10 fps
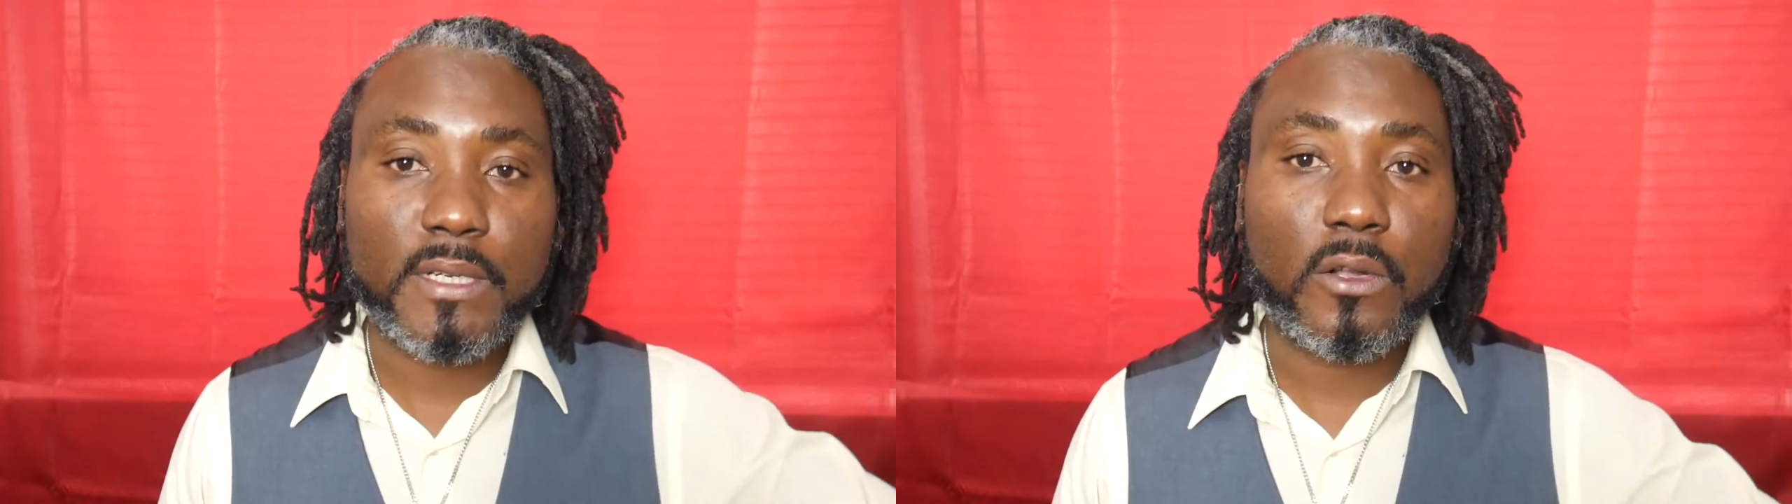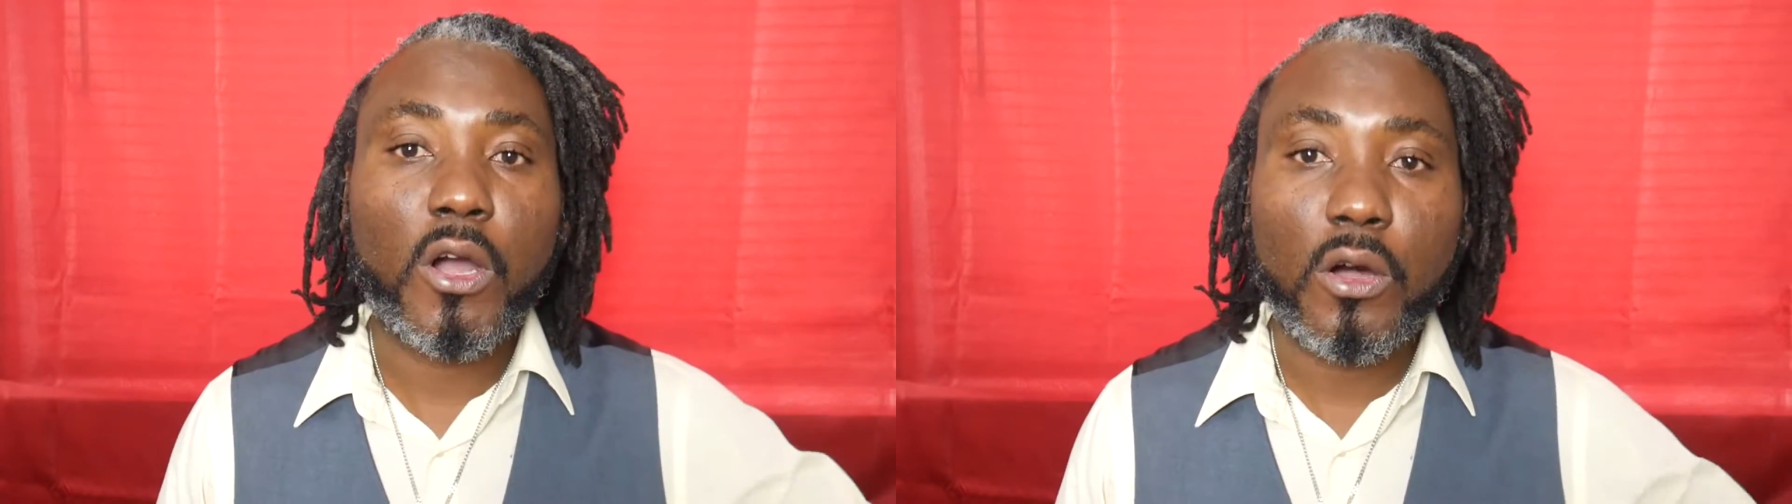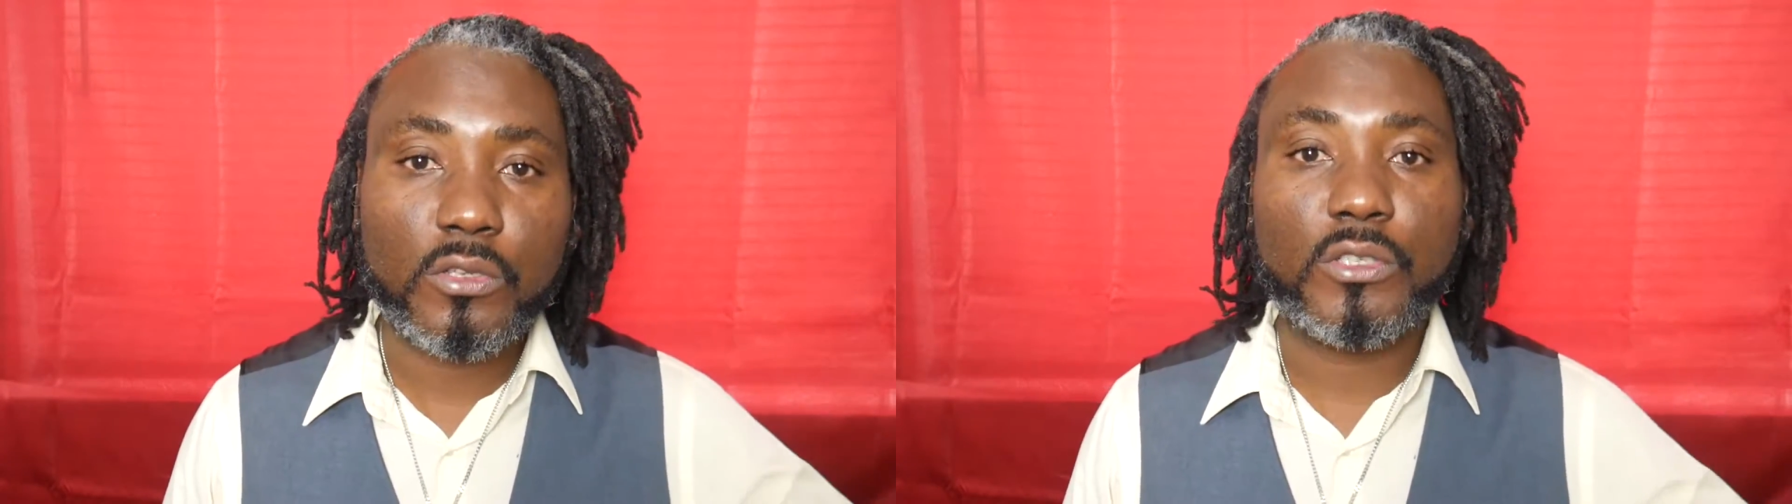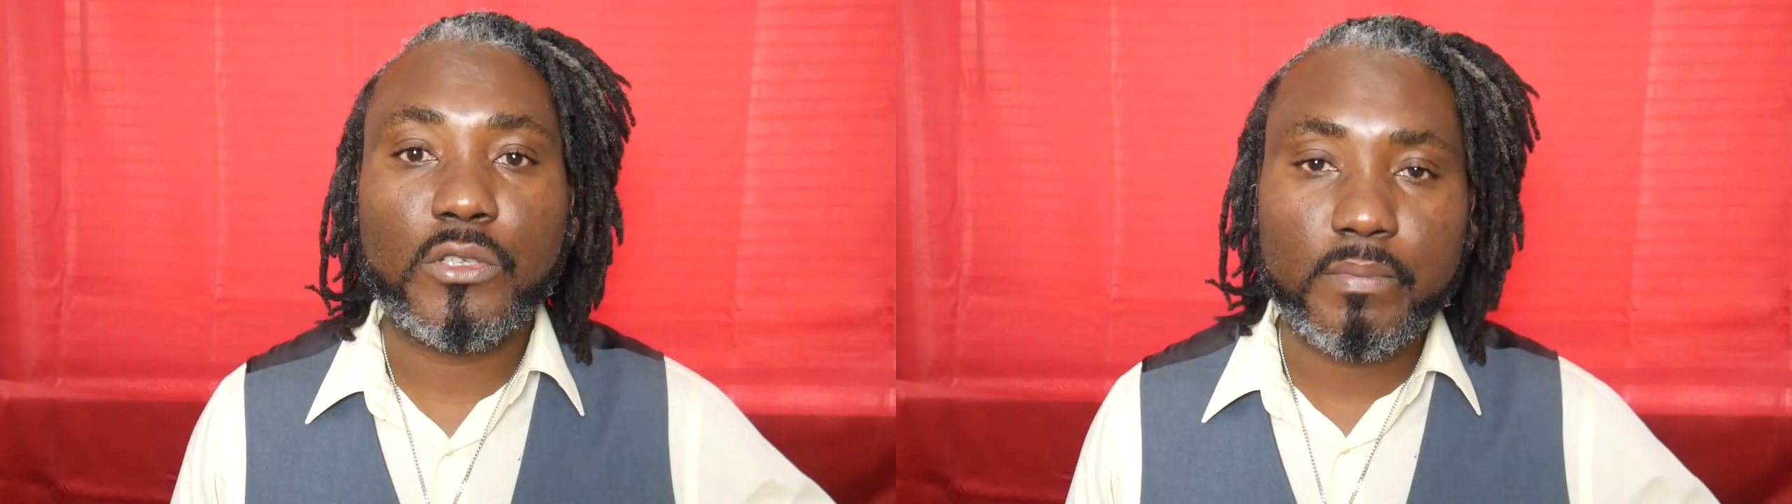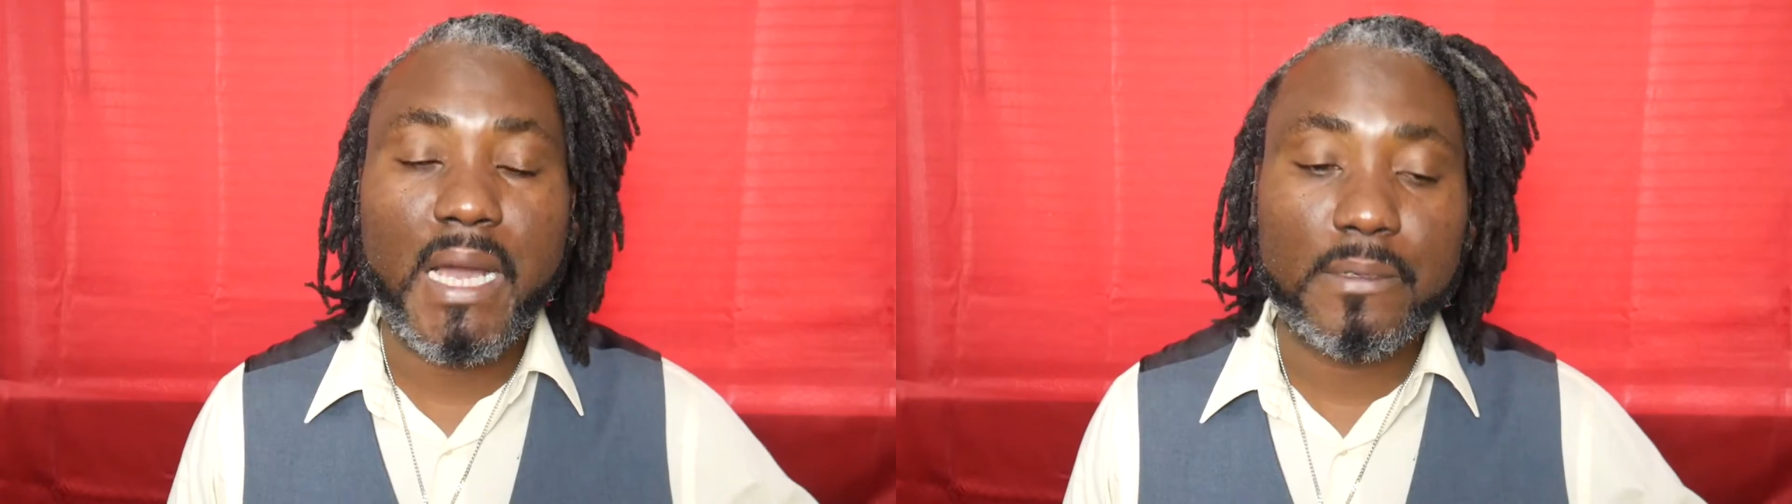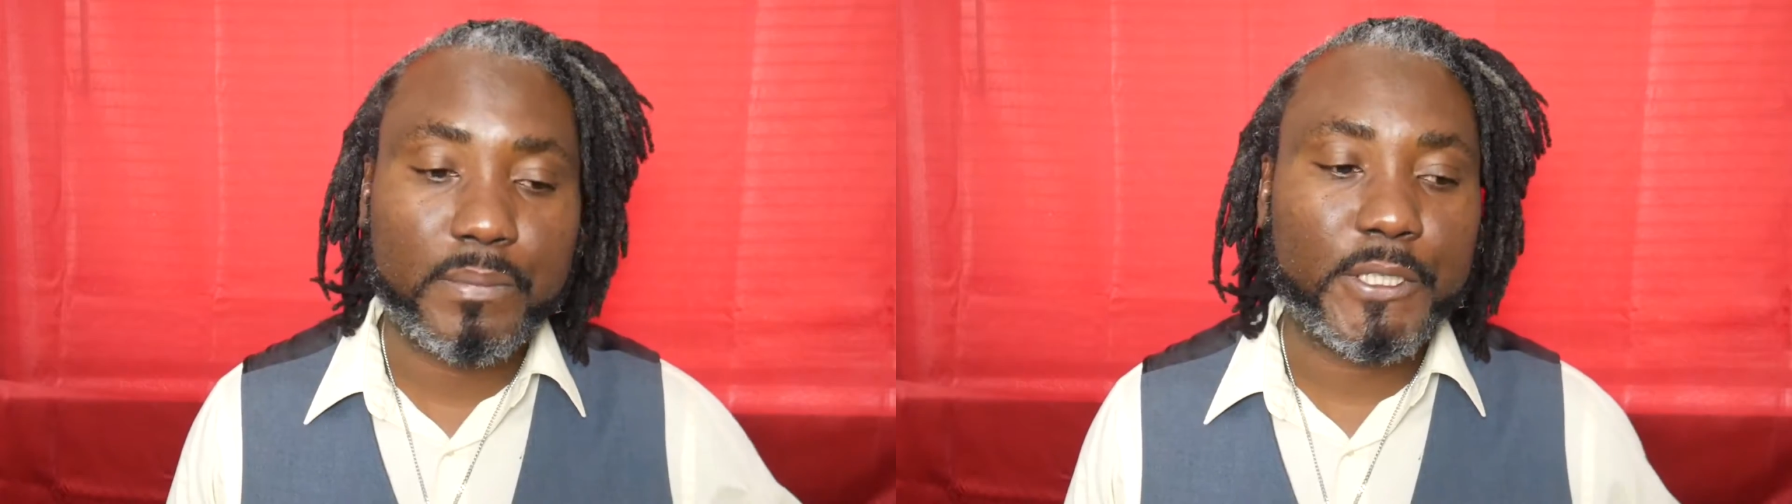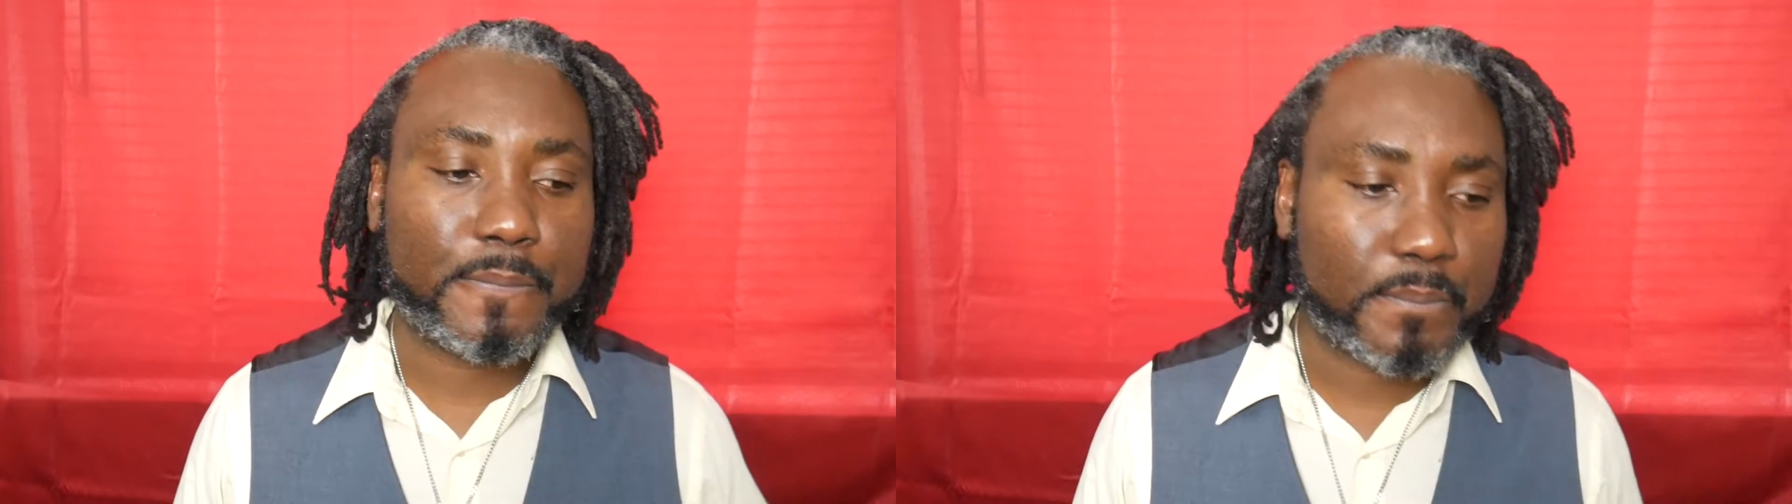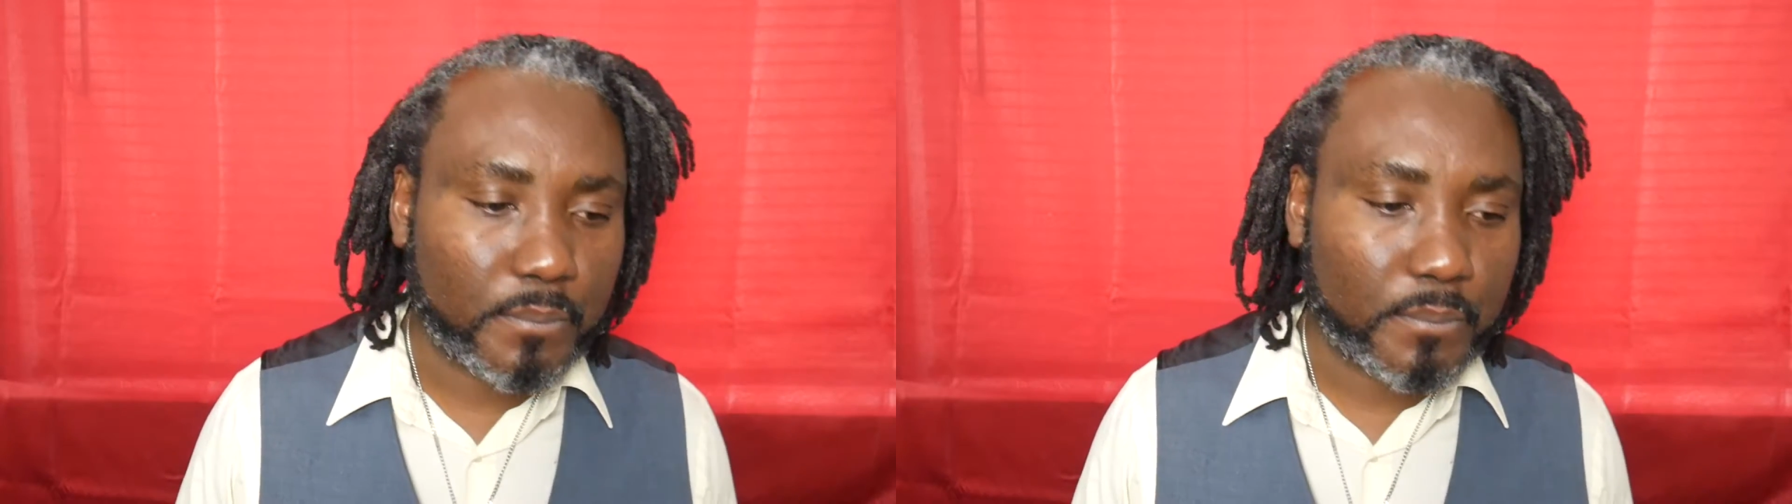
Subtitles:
the cause might be.